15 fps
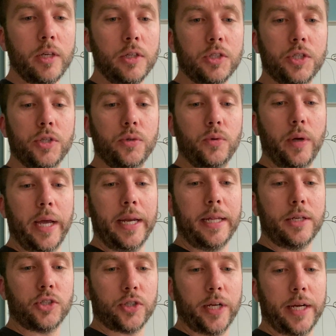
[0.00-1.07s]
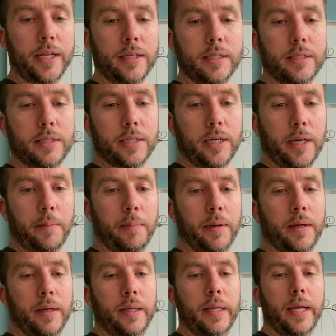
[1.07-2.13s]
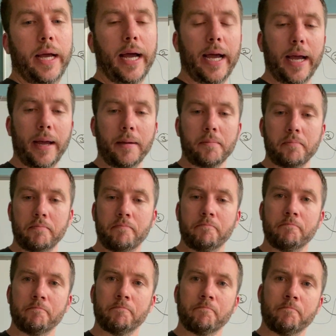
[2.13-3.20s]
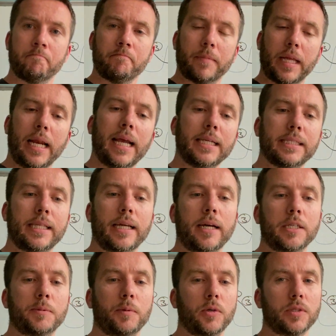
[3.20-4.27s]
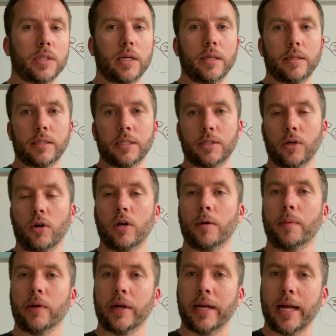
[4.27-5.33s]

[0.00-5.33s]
to any training type. The last thing I suppose to talk about in